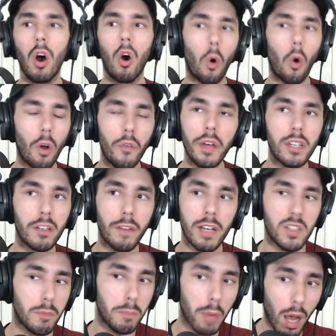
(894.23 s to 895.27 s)
Or they
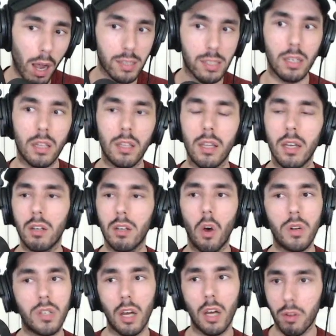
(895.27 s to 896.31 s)
divest from boxing and they go
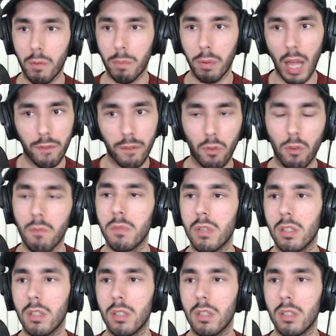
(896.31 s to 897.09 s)
into other platforms,